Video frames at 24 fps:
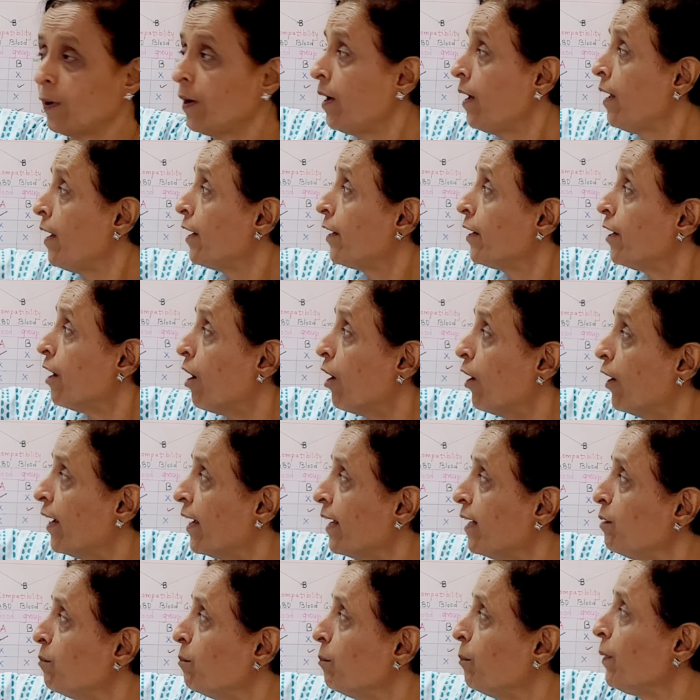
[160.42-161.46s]
Now in
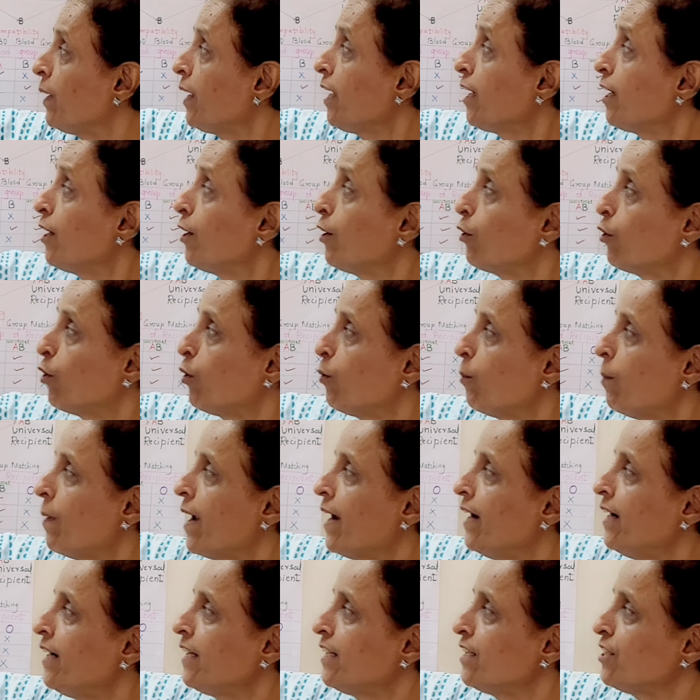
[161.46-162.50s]
B group,
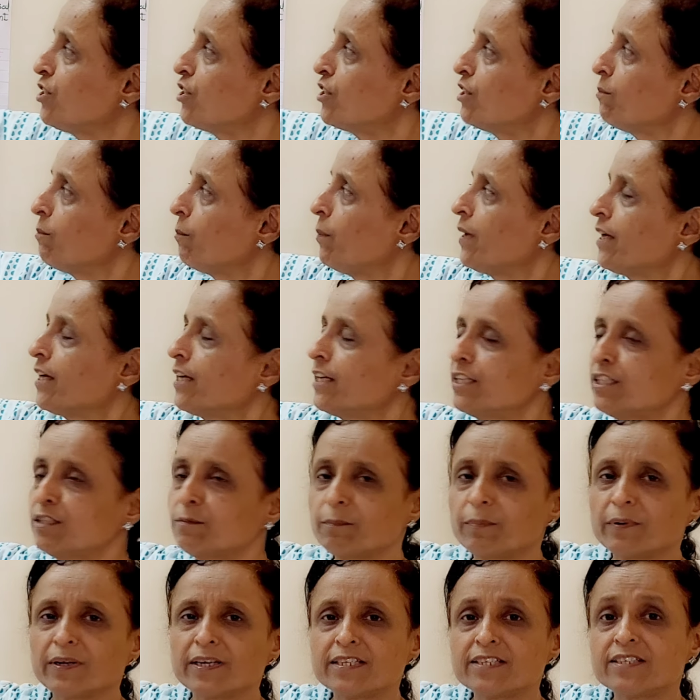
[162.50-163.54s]
antigen B is
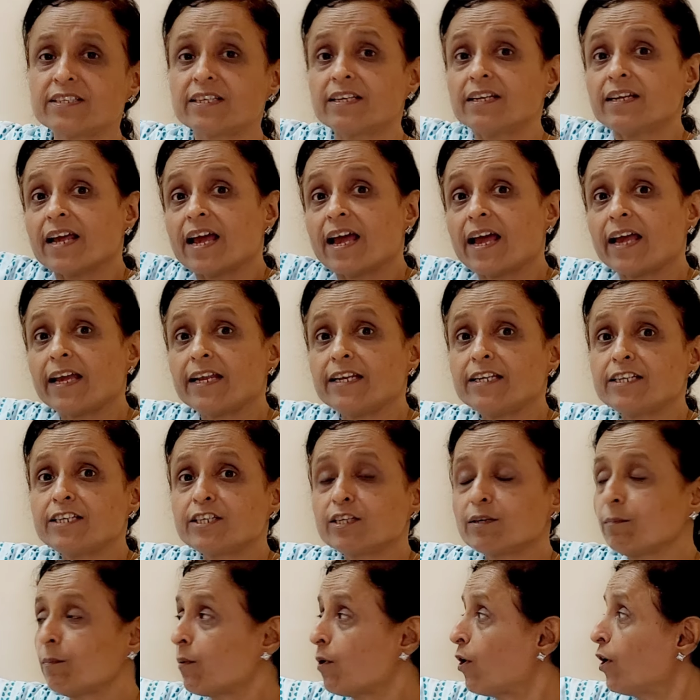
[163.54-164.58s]
present,
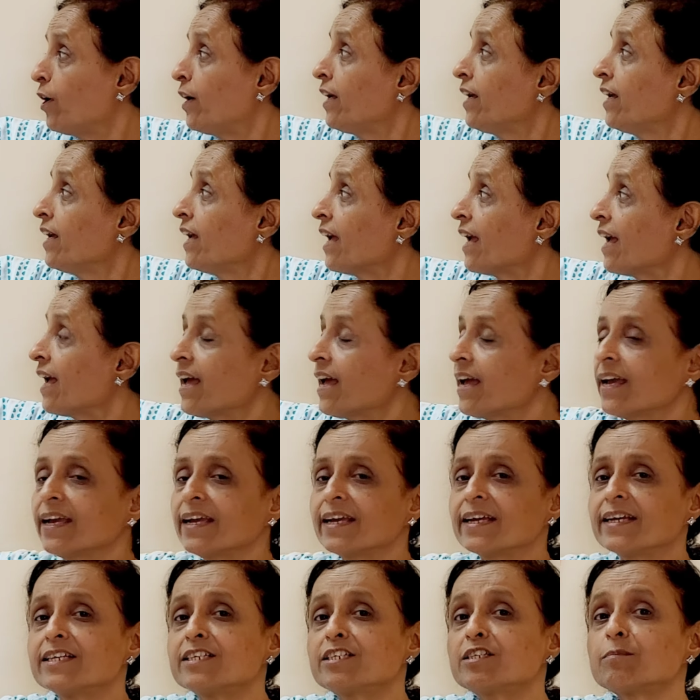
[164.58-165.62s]
antibody A
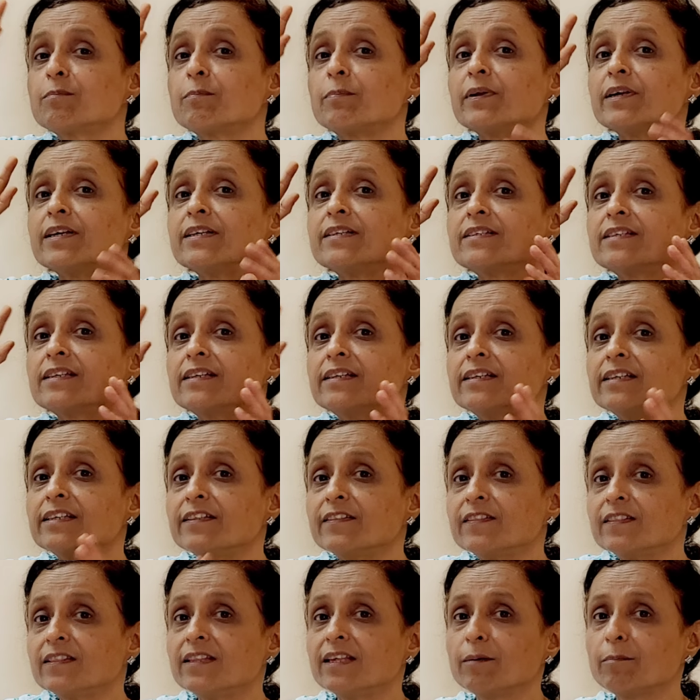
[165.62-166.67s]
is present in
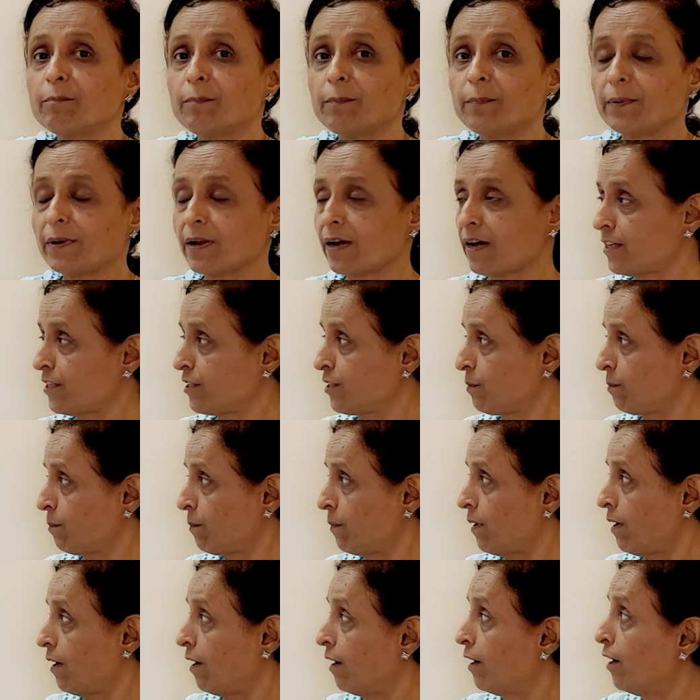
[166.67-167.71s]
the
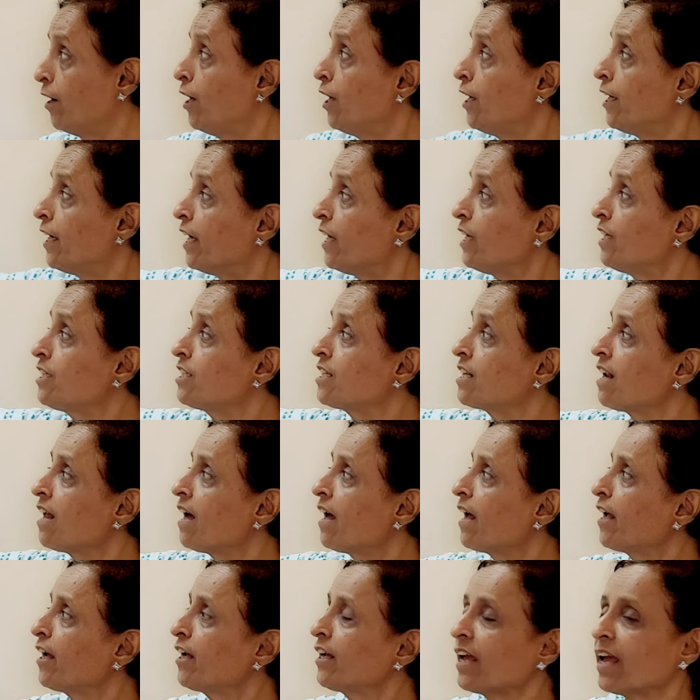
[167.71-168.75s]
plasma. It's
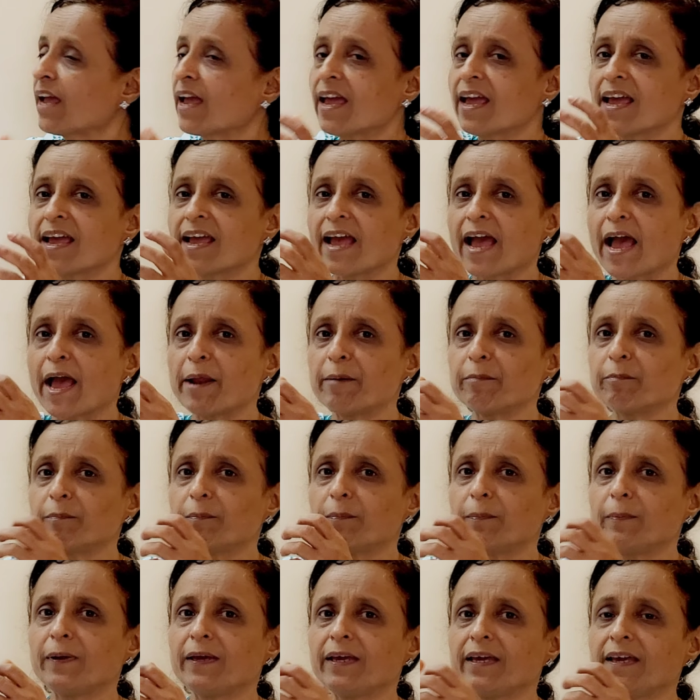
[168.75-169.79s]
like A and
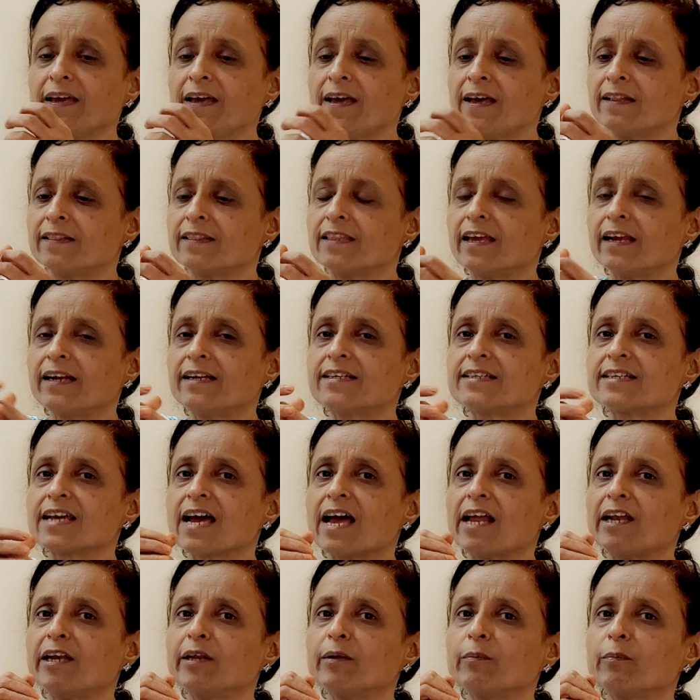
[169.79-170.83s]
B, they
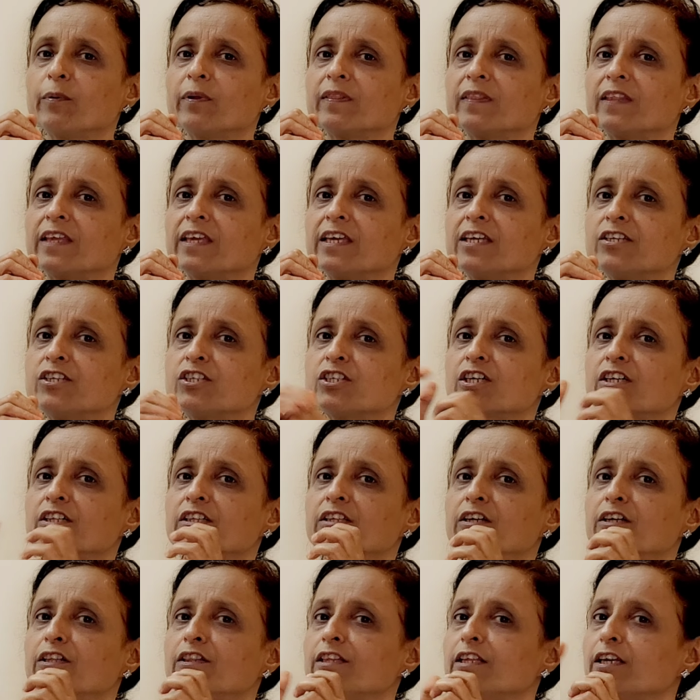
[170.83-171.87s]
tally with each other,
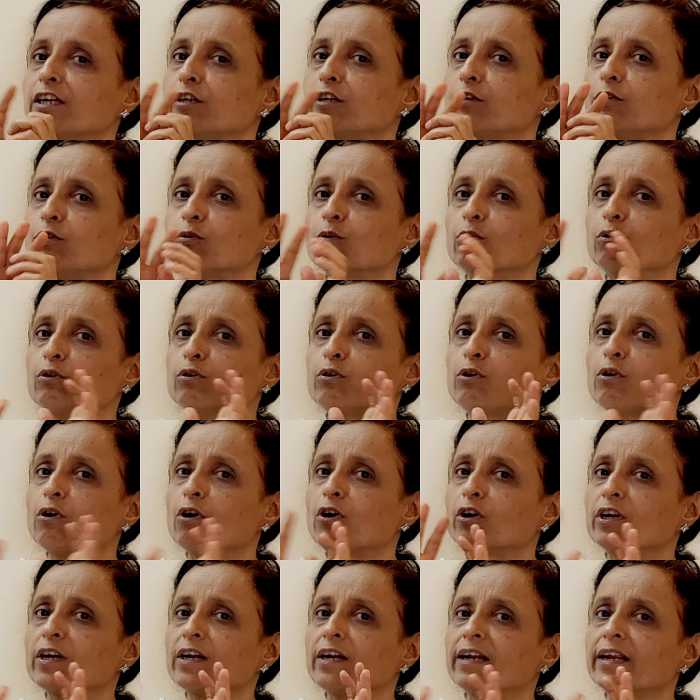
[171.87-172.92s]
they don't
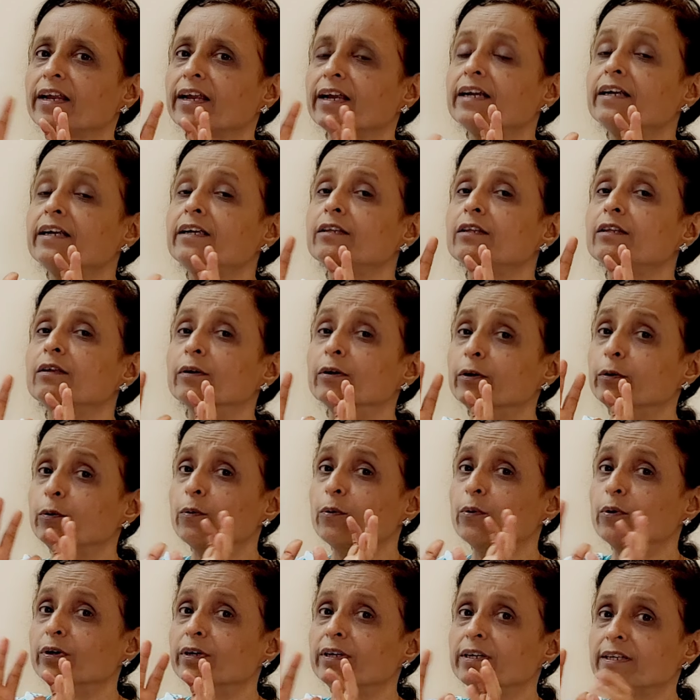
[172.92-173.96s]
coagulate, they
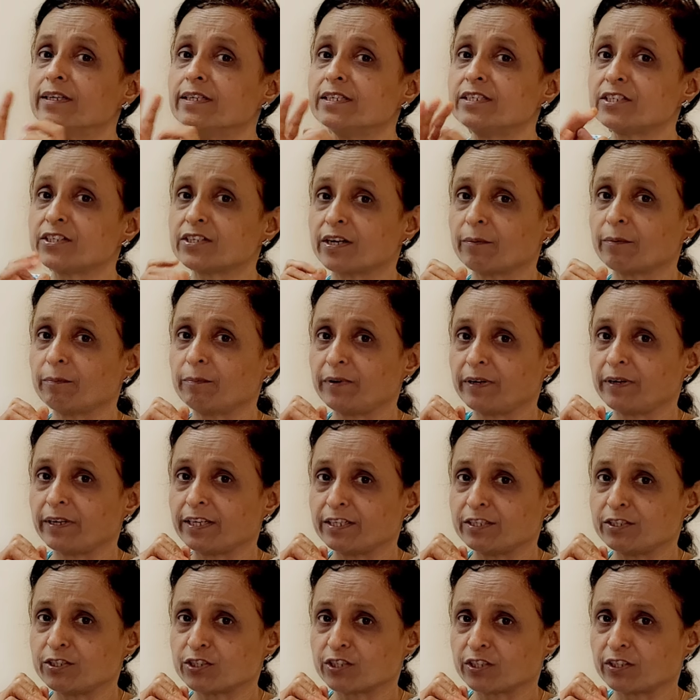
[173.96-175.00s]
don't disrupt each
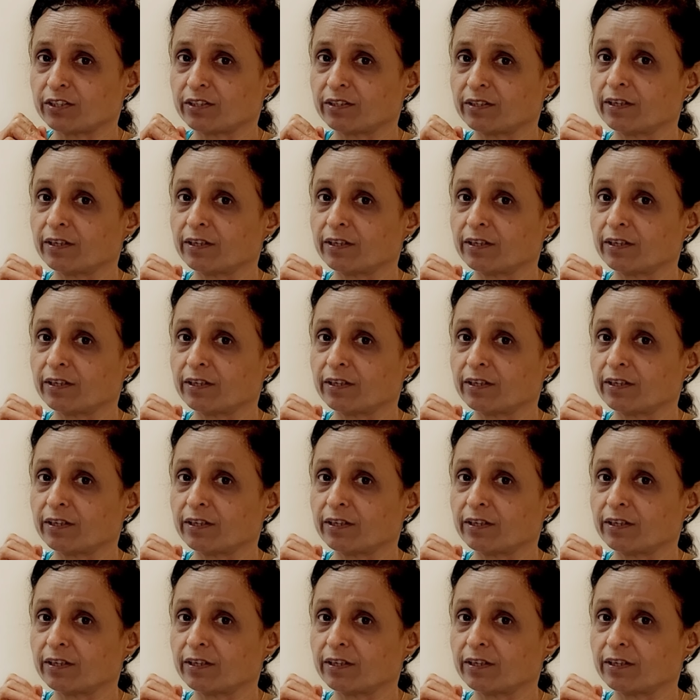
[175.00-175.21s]
other.